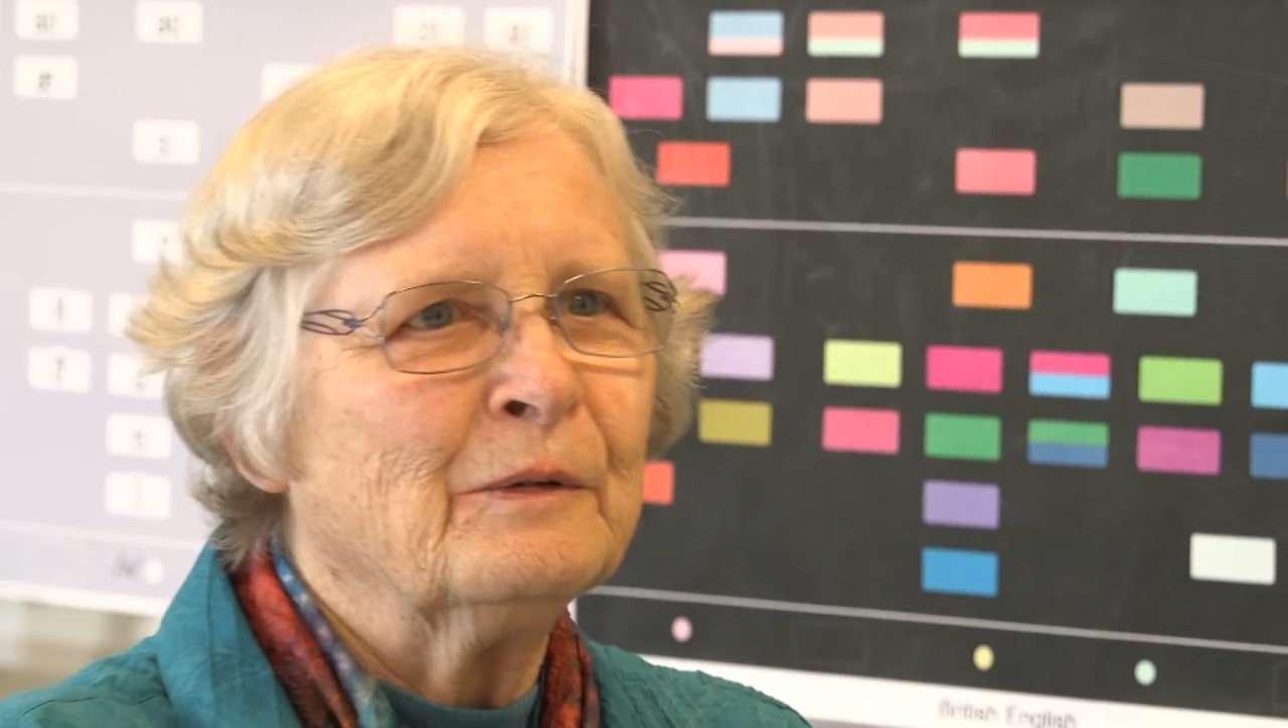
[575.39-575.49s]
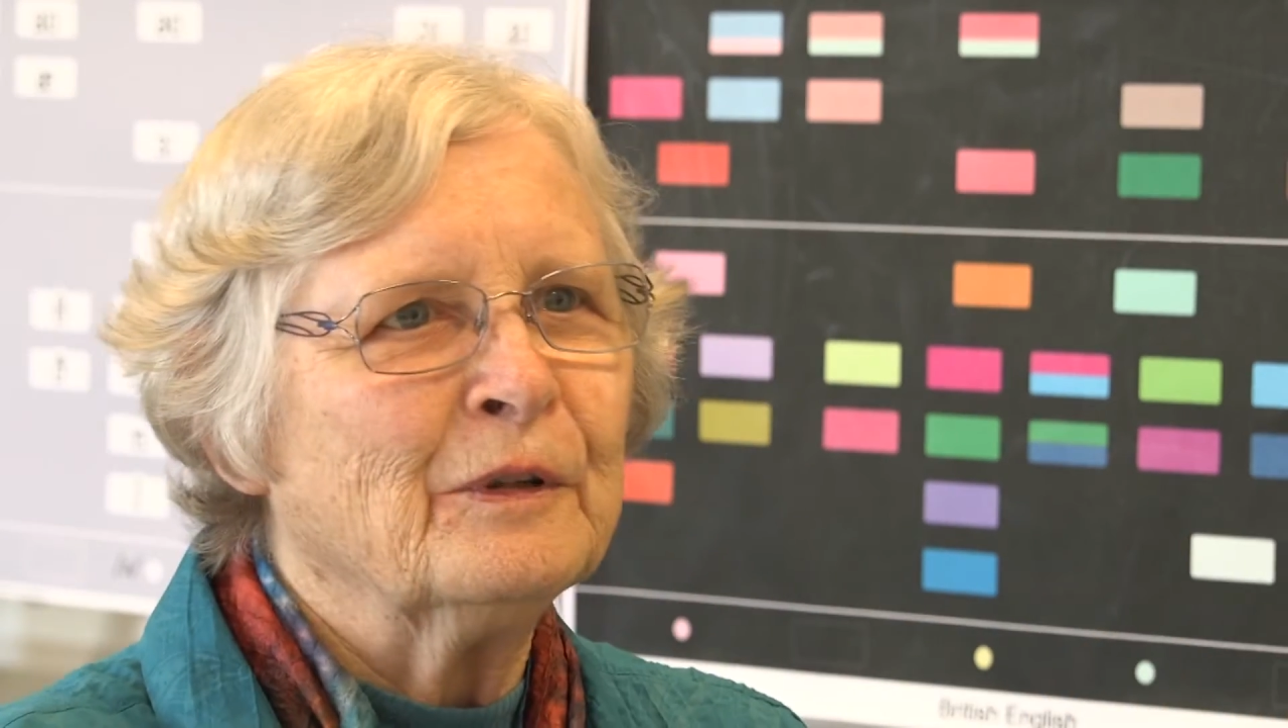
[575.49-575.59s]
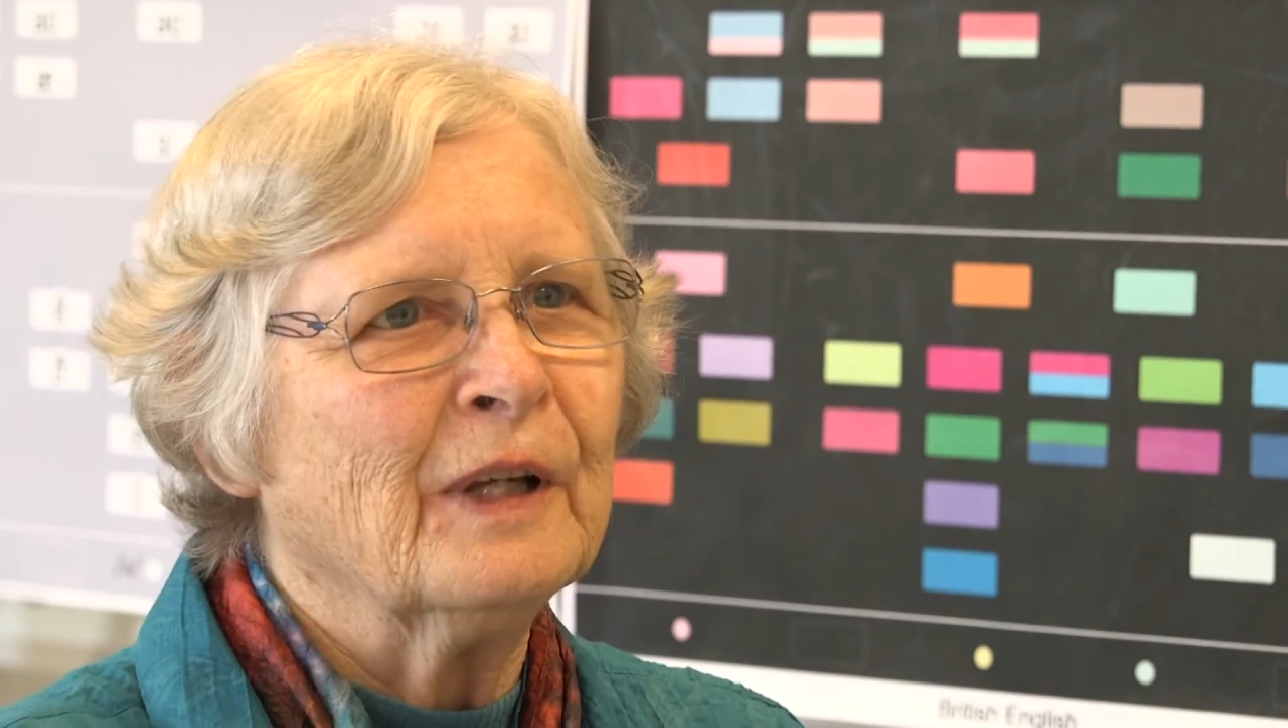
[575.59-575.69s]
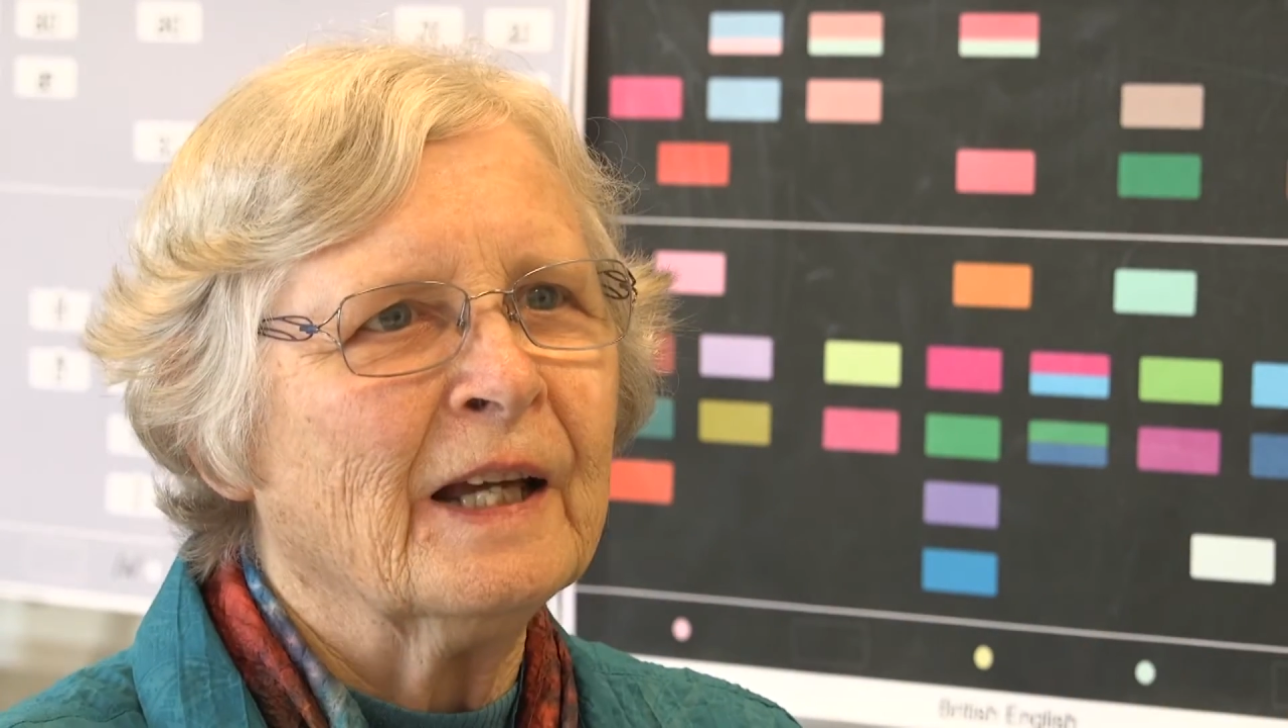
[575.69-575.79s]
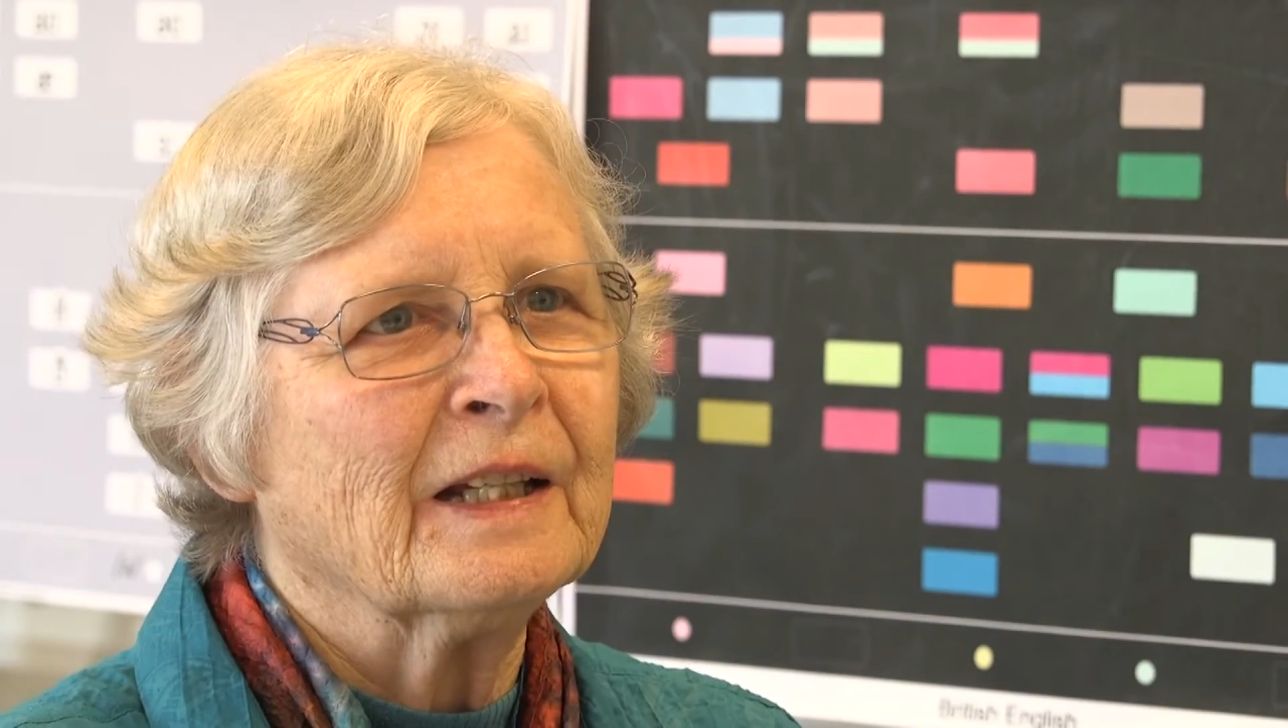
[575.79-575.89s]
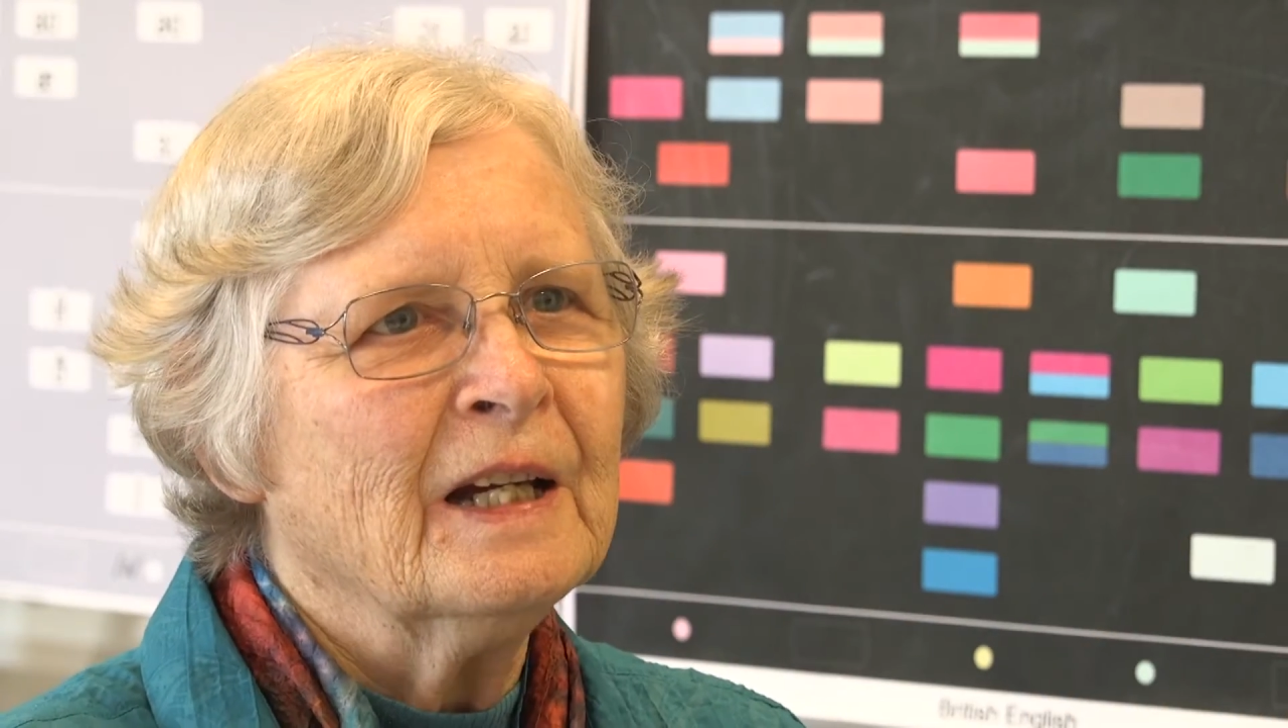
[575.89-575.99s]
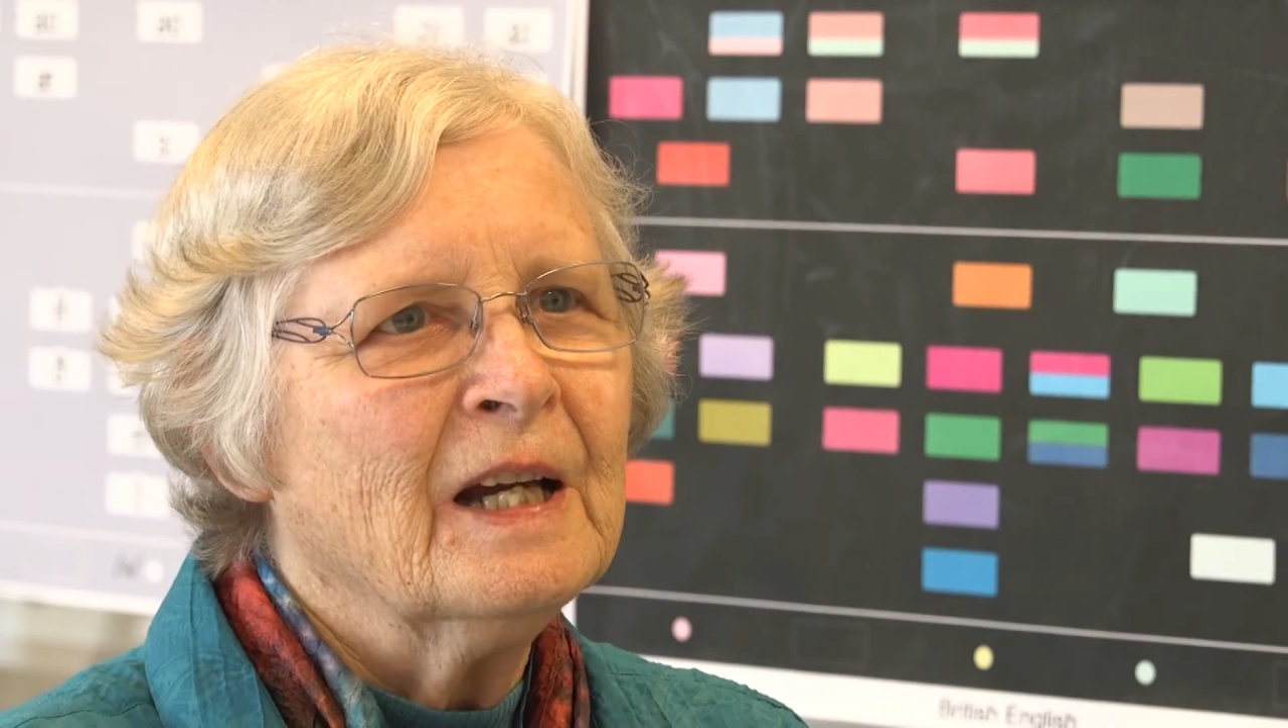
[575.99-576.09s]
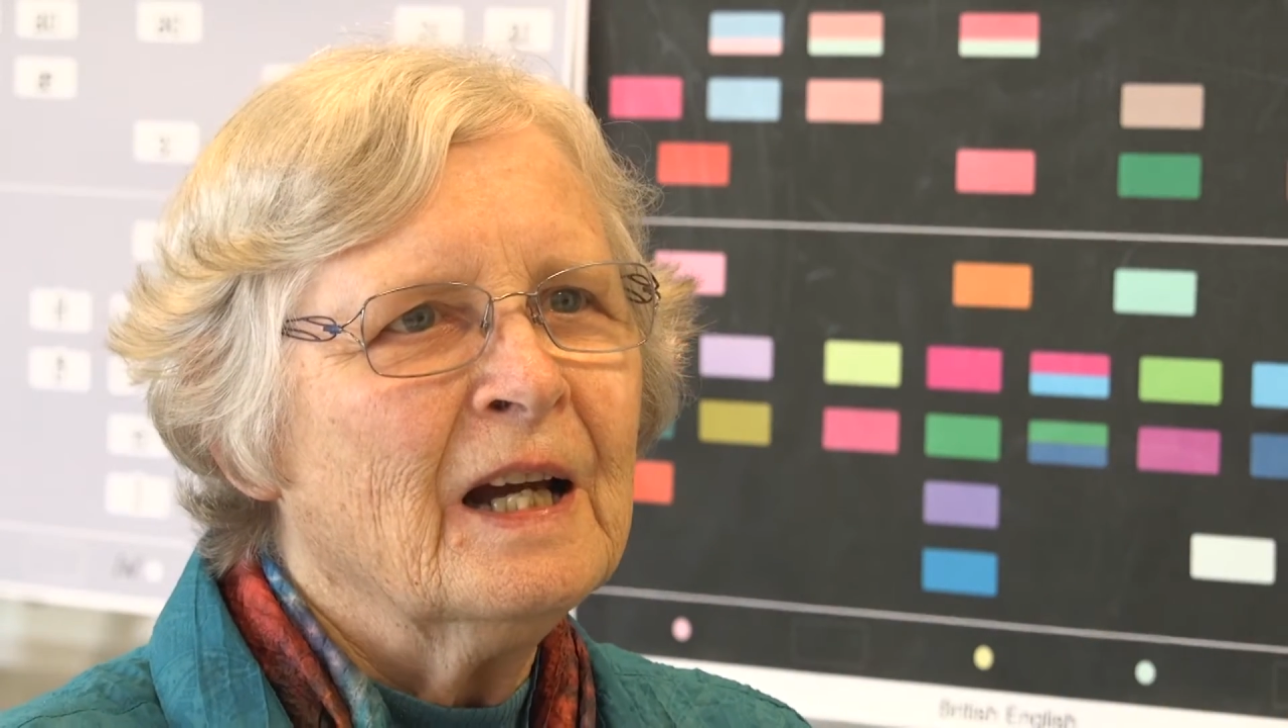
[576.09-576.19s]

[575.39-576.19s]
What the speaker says: if you like,